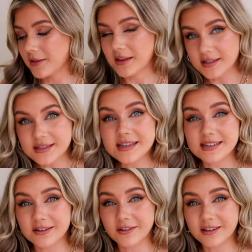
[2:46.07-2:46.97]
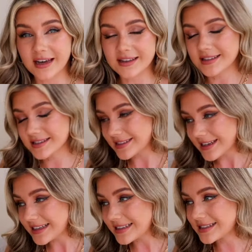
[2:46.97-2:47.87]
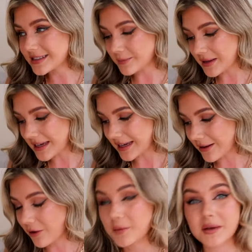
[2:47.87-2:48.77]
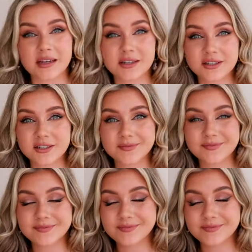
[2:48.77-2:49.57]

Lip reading: This needs a holiday. This needs to be on a beach.